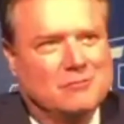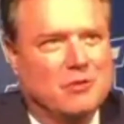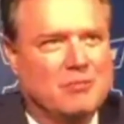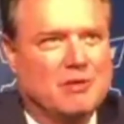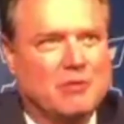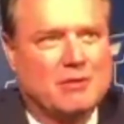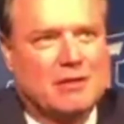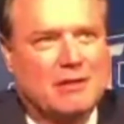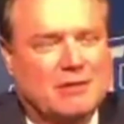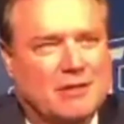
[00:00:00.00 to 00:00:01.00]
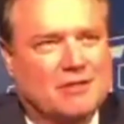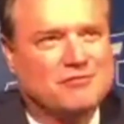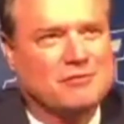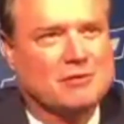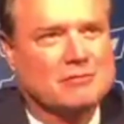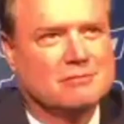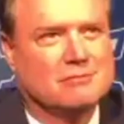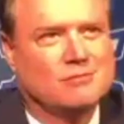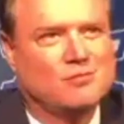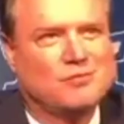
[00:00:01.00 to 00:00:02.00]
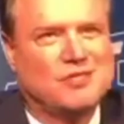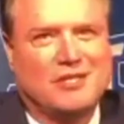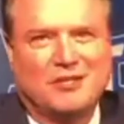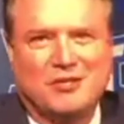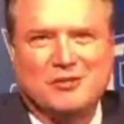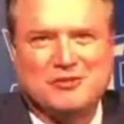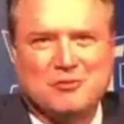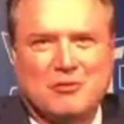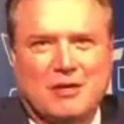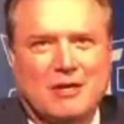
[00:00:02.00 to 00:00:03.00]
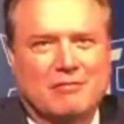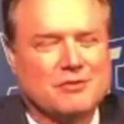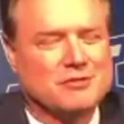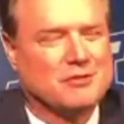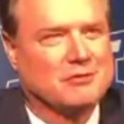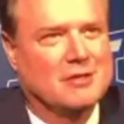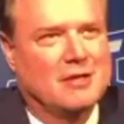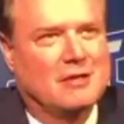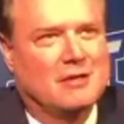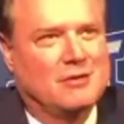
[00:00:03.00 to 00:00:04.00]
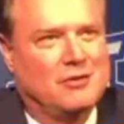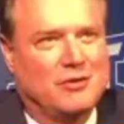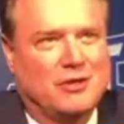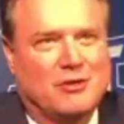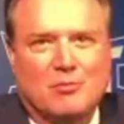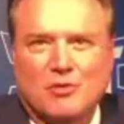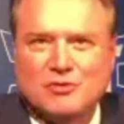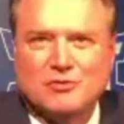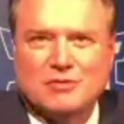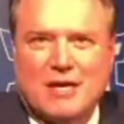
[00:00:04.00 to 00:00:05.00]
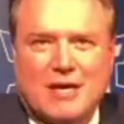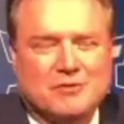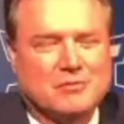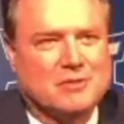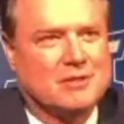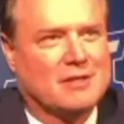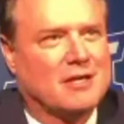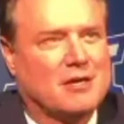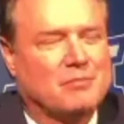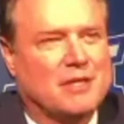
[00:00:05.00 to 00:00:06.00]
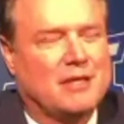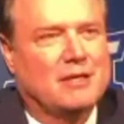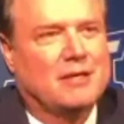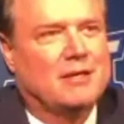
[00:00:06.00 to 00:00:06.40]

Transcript: We've been with Adidas for 10 years or whatever. So, you know most of those guys within the company.